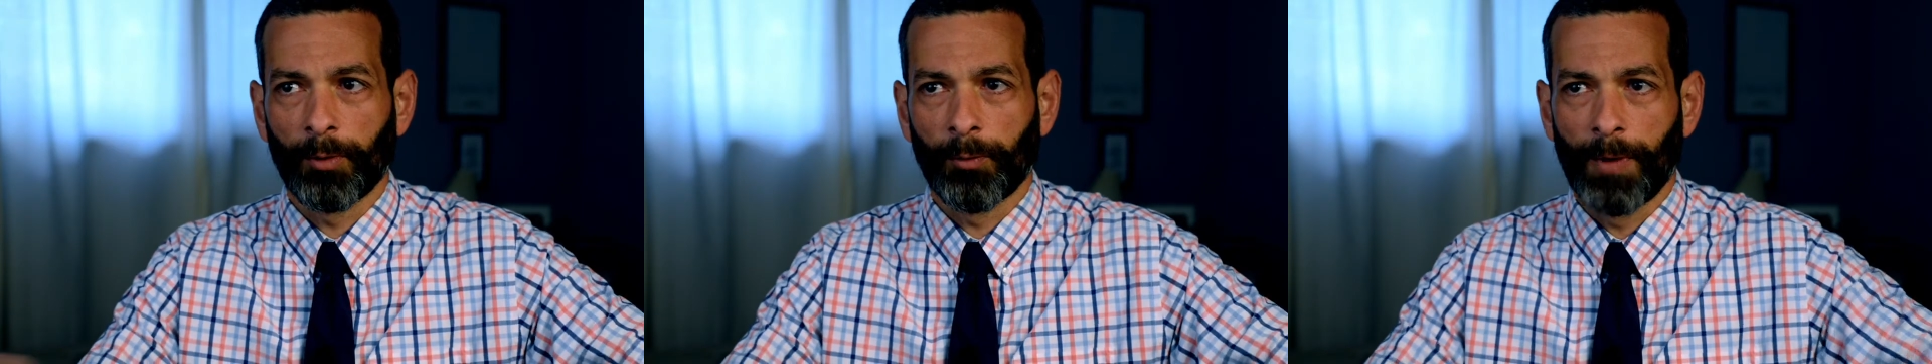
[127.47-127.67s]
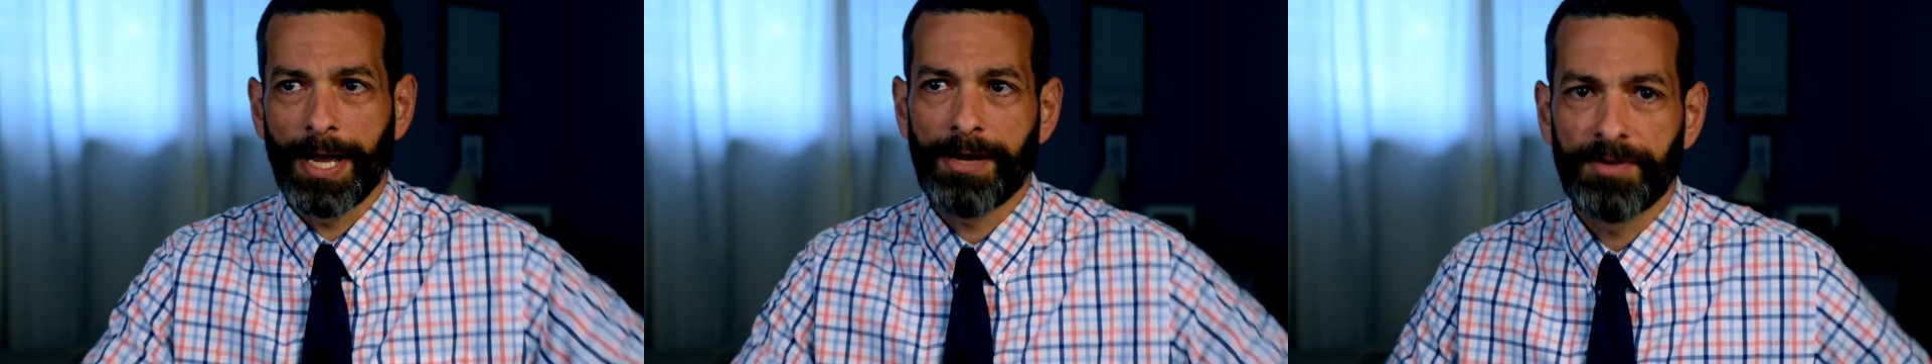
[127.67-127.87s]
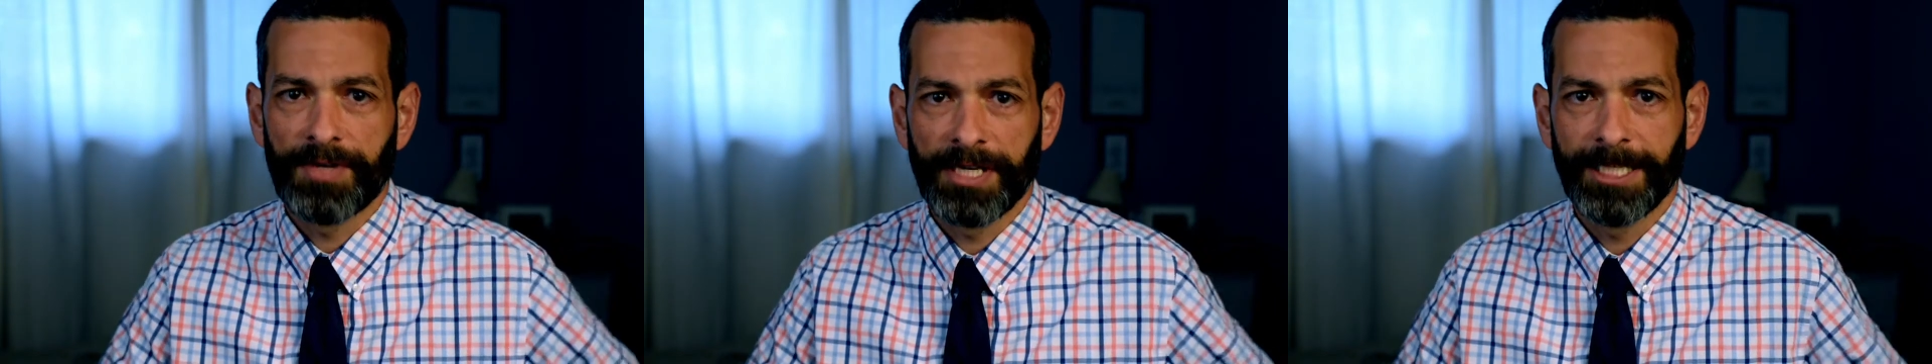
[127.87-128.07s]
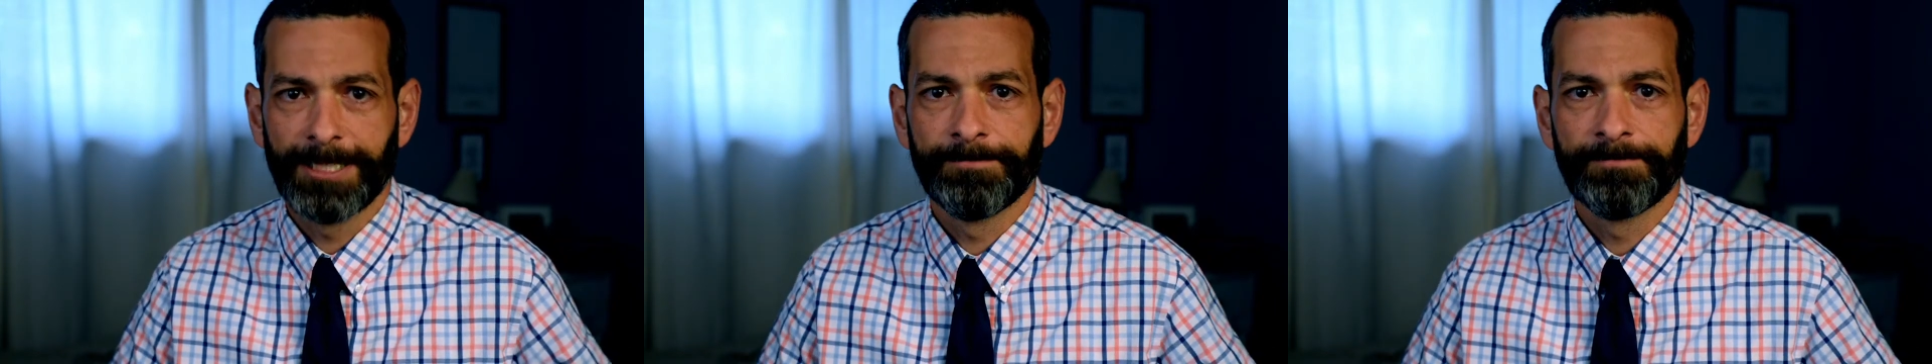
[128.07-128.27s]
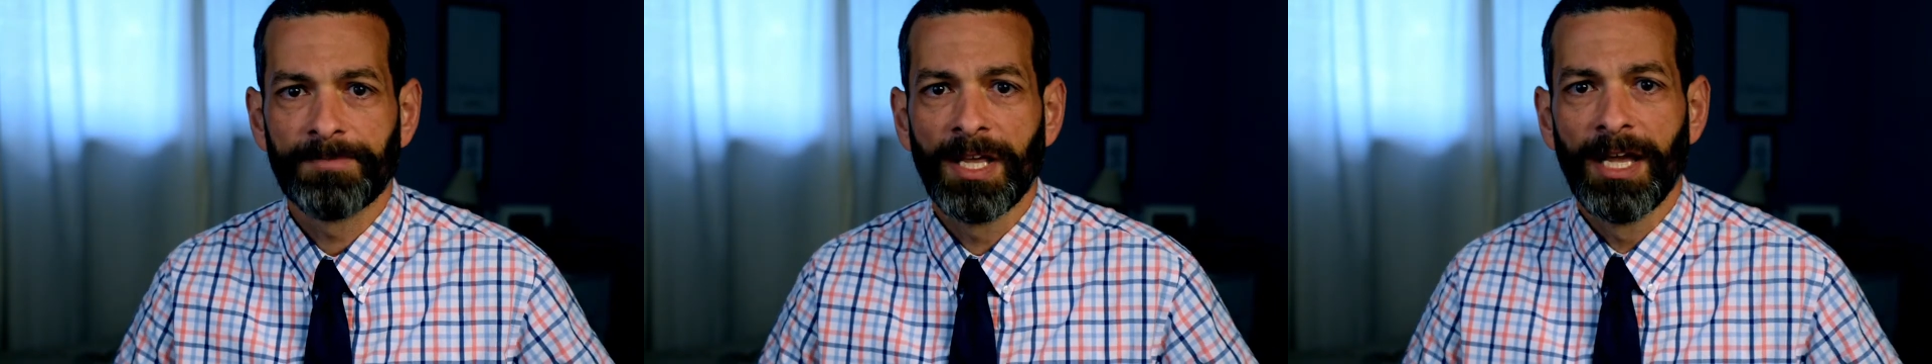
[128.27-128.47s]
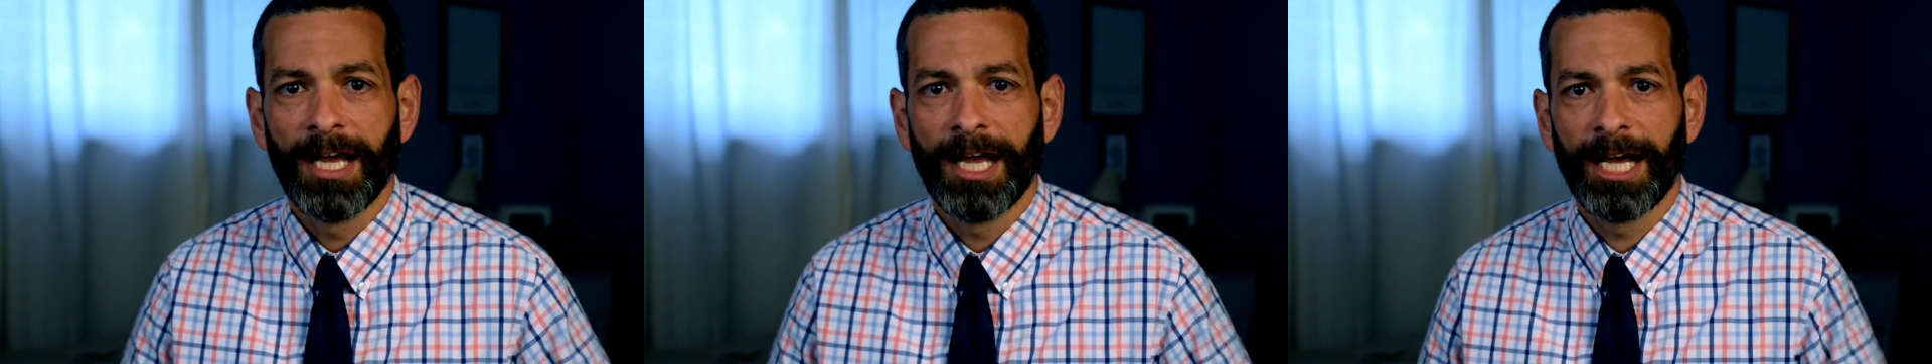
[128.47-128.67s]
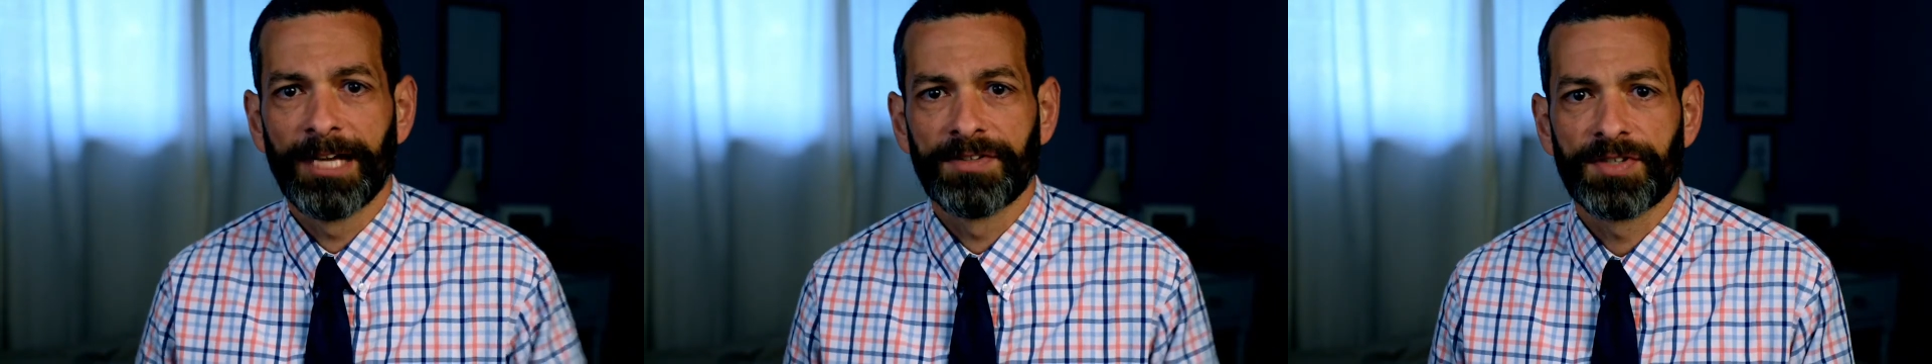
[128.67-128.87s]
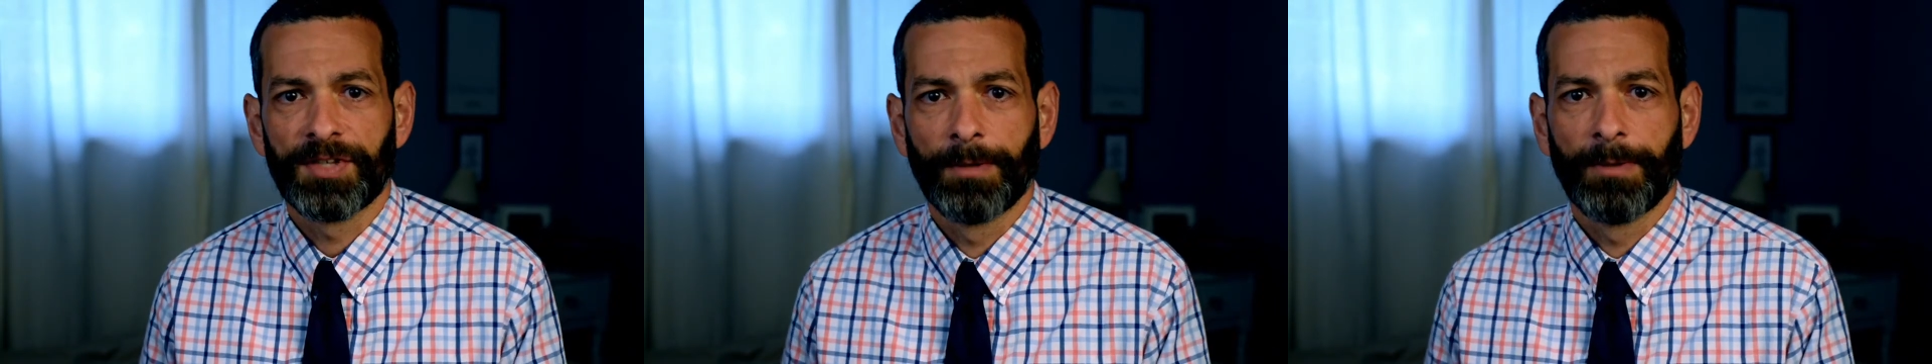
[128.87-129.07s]
around him
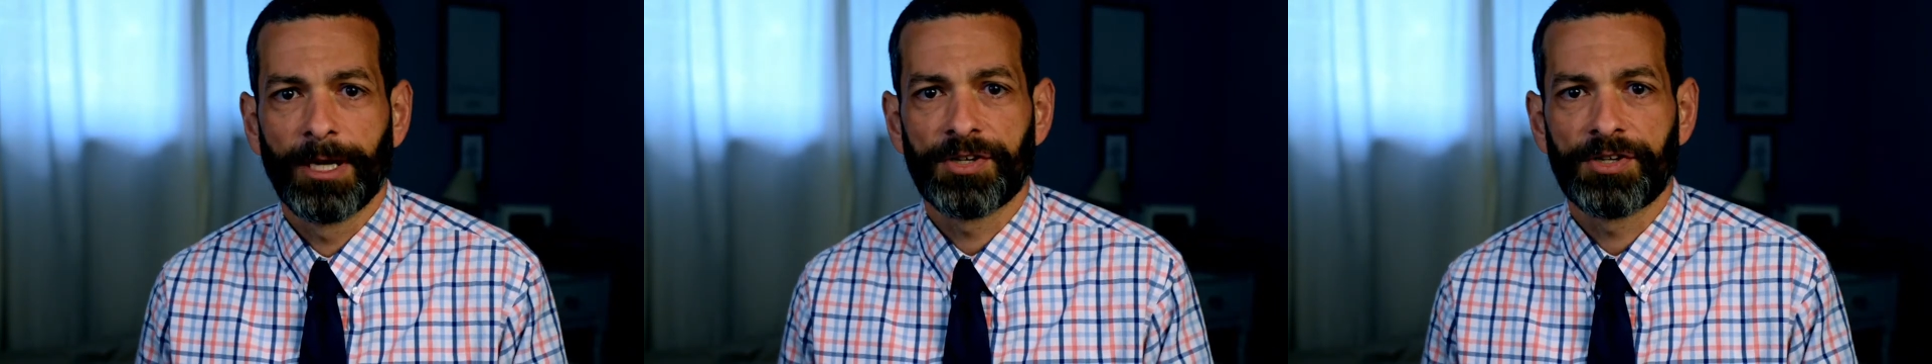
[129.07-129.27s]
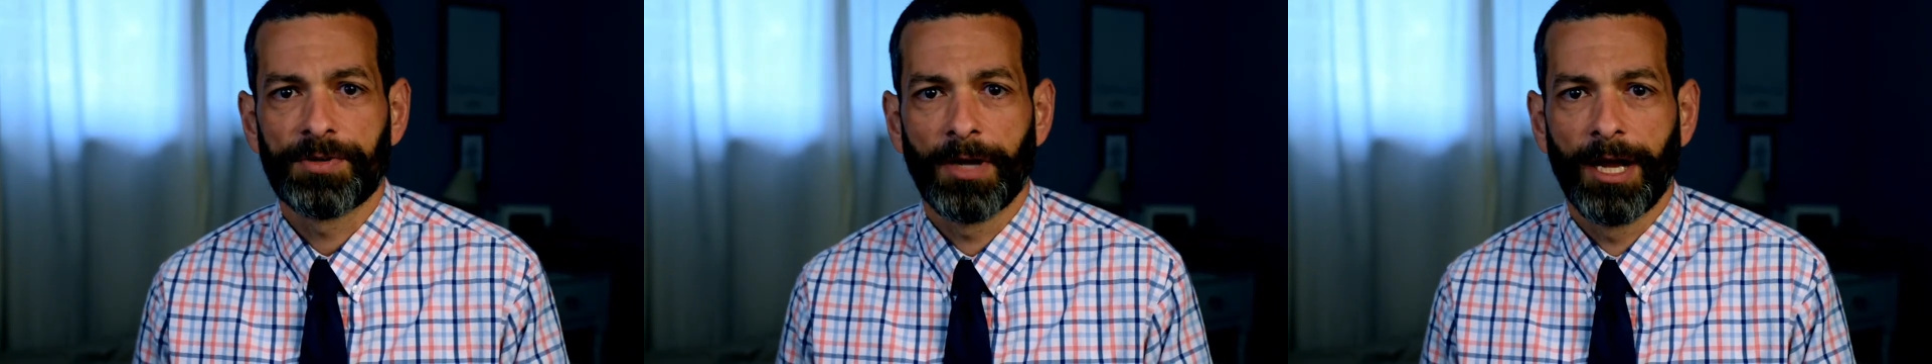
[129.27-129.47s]
so much.